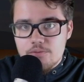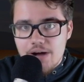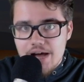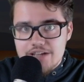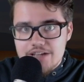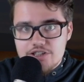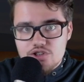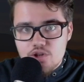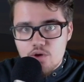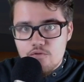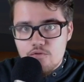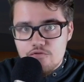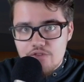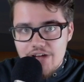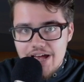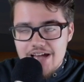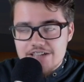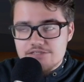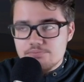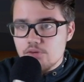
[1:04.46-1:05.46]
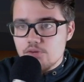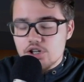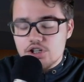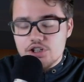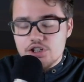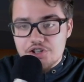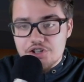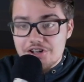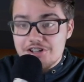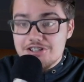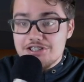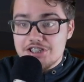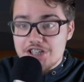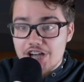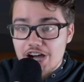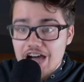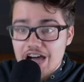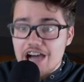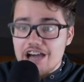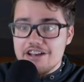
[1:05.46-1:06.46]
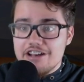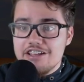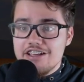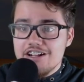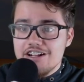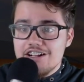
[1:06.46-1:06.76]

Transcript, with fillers: by so fast, but good god.